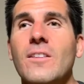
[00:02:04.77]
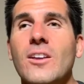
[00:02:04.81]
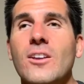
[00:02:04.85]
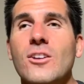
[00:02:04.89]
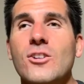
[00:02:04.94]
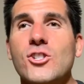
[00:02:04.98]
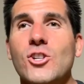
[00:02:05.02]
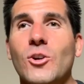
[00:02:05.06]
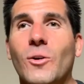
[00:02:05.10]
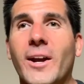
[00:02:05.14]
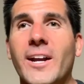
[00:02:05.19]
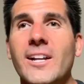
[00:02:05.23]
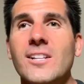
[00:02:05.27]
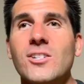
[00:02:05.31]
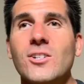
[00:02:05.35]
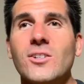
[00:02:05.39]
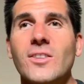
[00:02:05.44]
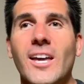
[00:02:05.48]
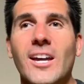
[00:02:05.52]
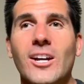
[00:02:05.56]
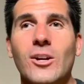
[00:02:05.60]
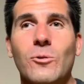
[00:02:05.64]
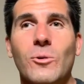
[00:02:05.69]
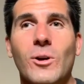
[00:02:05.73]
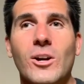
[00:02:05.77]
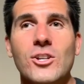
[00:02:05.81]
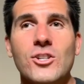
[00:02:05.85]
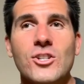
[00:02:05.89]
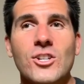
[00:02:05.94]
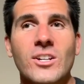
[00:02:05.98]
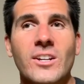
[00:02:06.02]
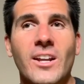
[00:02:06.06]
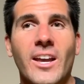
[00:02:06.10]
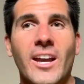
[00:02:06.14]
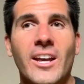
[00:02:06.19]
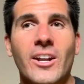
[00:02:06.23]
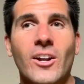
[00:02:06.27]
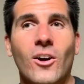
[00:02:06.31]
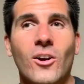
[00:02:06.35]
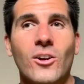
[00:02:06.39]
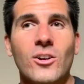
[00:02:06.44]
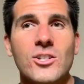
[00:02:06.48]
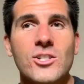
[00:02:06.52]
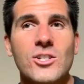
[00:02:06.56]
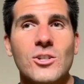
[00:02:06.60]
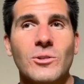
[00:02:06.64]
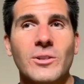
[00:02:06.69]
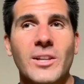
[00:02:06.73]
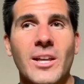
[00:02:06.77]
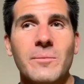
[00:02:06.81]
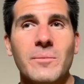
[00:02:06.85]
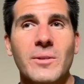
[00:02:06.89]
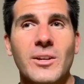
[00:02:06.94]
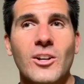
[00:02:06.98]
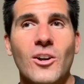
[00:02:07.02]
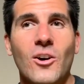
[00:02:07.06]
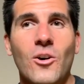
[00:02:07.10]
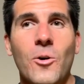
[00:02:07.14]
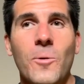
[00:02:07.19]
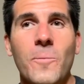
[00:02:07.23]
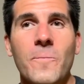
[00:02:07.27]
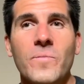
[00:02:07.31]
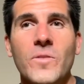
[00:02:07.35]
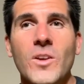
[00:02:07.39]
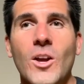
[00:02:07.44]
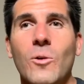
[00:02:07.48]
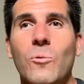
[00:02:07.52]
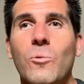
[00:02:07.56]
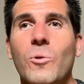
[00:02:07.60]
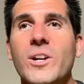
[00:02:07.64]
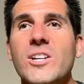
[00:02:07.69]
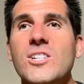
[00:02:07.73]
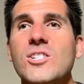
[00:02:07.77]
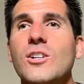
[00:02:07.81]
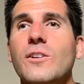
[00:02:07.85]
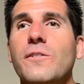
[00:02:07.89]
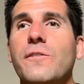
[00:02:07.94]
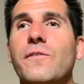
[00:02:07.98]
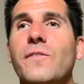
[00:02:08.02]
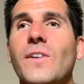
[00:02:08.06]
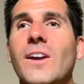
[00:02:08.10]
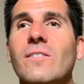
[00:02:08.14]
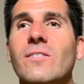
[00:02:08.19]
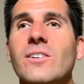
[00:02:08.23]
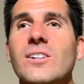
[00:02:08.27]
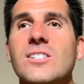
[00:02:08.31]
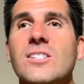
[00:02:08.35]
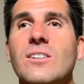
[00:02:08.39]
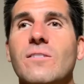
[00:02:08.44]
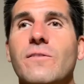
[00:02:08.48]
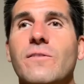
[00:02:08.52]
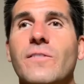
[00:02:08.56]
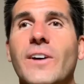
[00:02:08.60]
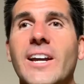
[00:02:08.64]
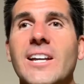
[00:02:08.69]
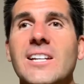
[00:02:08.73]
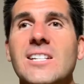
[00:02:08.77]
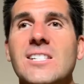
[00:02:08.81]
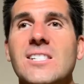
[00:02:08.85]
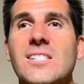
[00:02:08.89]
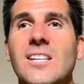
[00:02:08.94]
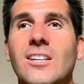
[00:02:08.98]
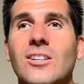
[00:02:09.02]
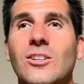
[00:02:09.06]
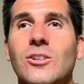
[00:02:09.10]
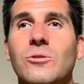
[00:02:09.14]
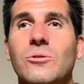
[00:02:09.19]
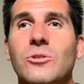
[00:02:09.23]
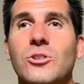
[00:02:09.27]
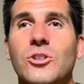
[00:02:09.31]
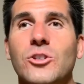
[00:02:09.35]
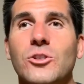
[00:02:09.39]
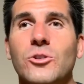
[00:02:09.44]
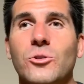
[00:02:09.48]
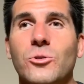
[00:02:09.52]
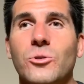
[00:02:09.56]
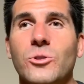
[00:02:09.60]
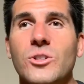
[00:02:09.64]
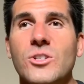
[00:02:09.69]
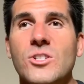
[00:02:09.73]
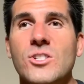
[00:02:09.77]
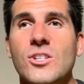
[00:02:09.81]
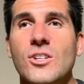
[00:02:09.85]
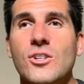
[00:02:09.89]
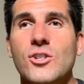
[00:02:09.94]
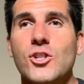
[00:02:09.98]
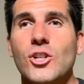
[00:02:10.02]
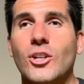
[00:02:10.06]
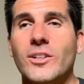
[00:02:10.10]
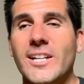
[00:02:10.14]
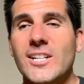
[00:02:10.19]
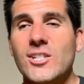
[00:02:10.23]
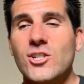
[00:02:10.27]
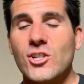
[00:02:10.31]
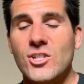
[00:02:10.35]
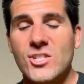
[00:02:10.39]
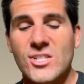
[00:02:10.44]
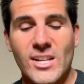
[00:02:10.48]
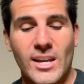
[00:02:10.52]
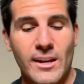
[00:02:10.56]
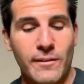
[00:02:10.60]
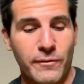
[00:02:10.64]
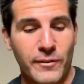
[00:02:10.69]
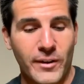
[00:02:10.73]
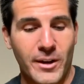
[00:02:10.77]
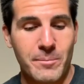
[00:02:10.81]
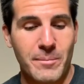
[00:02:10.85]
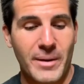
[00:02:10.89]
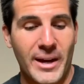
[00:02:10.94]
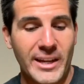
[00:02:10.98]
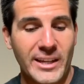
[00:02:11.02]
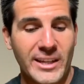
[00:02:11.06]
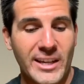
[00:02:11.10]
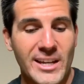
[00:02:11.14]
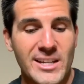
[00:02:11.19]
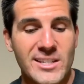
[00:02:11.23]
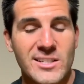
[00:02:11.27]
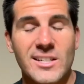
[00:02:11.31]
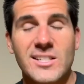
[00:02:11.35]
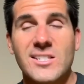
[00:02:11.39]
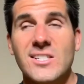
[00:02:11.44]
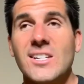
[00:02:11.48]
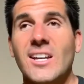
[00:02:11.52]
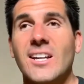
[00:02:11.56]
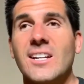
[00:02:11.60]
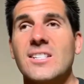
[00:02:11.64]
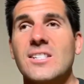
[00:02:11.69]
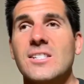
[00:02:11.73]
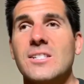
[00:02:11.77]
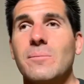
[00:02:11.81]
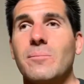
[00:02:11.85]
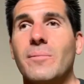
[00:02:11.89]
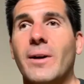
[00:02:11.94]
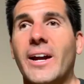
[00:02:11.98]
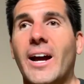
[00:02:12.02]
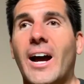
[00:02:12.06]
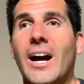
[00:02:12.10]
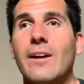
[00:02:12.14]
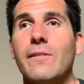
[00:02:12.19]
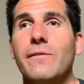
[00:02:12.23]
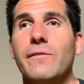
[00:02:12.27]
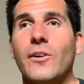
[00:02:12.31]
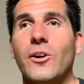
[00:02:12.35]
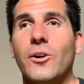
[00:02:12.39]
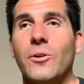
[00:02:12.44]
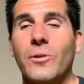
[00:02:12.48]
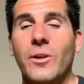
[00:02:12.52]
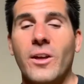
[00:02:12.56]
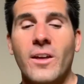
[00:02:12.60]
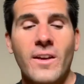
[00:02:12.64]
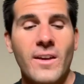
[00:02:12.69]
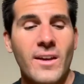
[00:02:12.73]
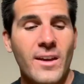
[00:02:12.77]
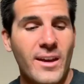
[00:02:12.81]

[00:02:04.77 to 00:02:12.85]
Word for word: So answer that question, and also let me know, what is your favorite device that you use? So let's just say, in my case, let's say it's my iPhone.